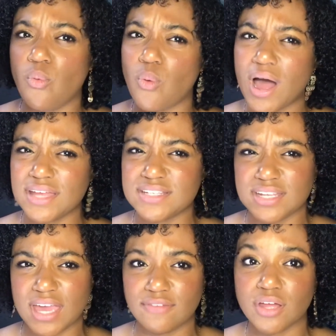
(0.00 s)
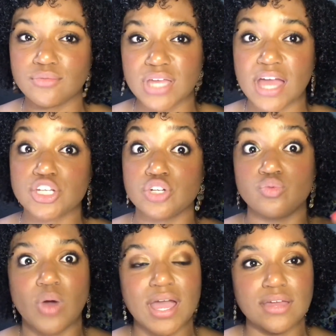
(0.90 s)
Why did he have that
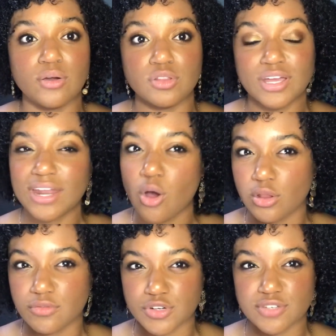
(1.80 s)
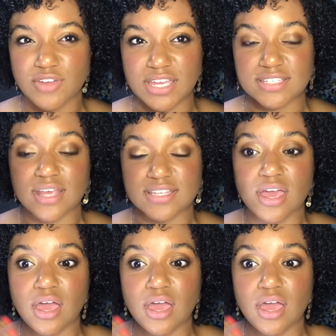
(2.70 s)
reaction? Why? Look at Oliver's face.